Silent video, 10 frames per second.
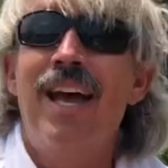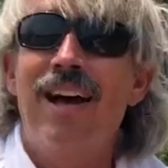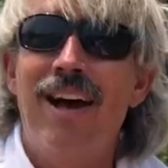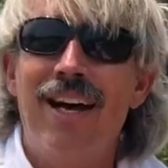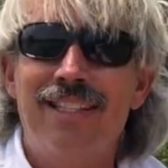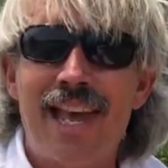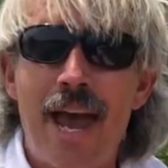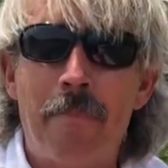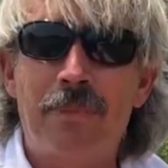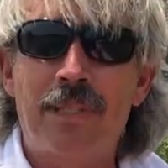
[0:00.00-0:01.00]

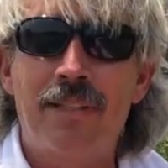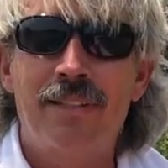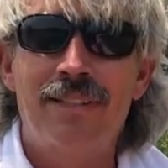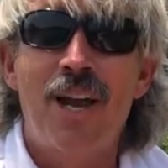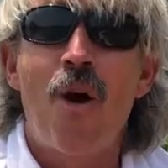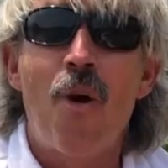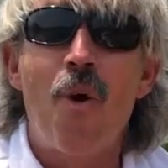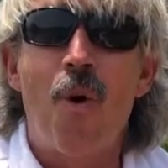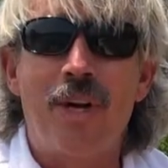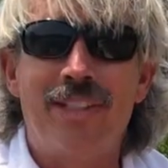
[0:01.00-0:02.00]
adapt
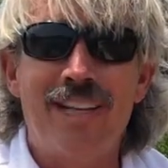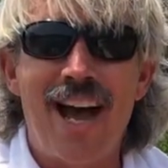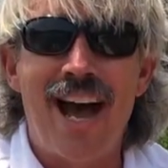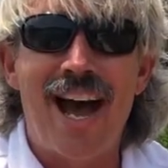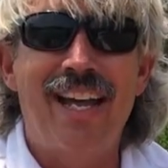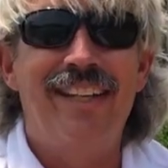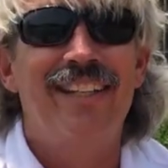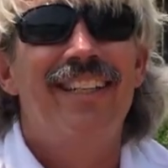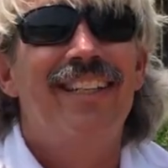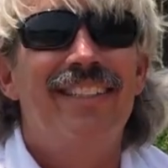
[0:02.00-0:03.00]
or die.
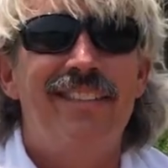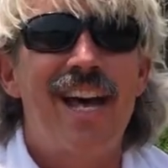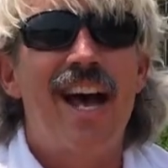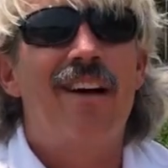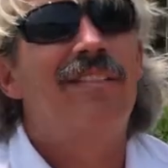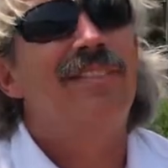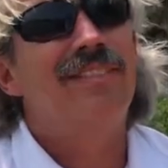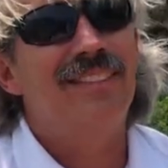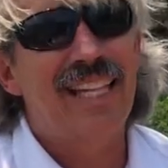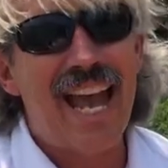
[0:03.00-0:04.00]
Now,
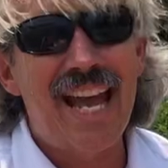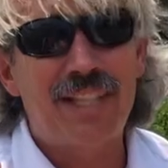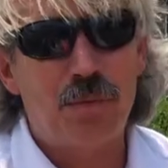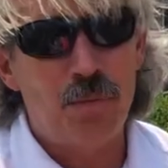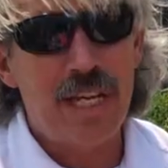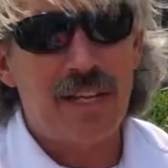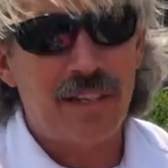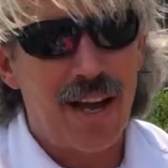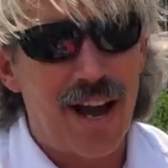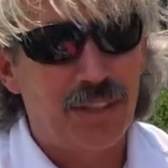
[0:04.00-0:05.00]
last week
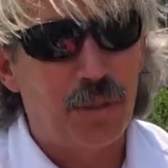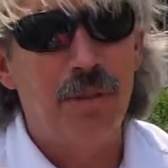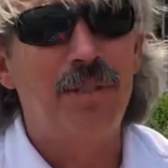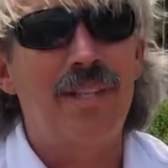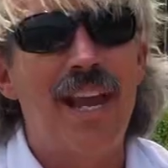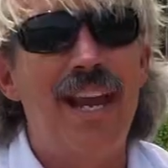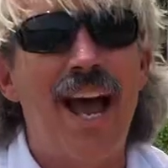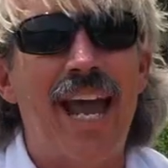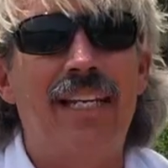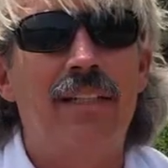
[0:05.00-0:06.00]
on Tuesday
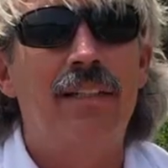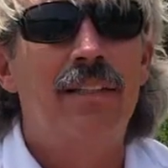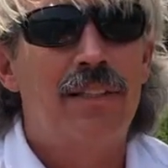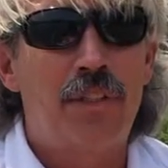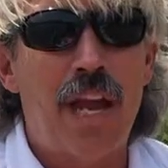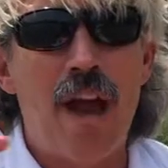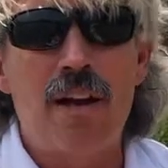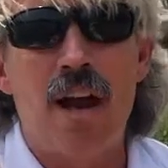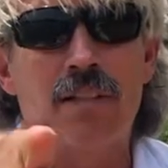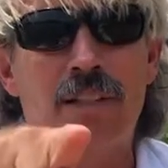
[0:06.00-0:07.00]
night, shout
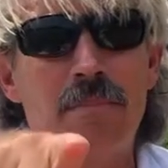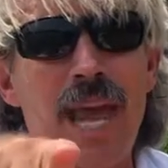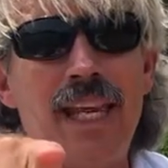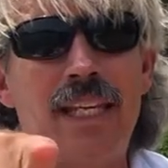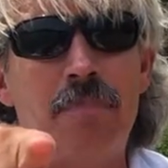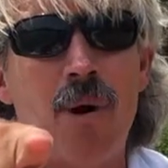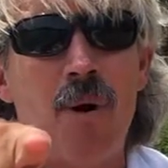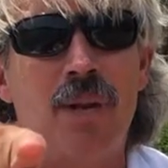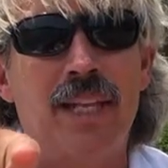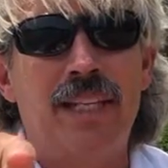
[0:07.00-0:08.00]
out to Maggie
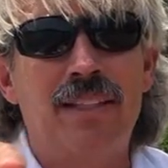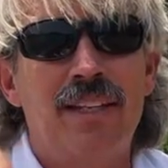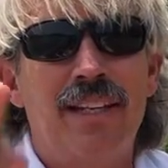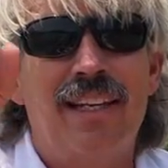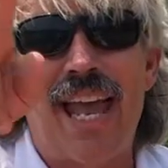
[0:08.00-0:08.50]
Poling and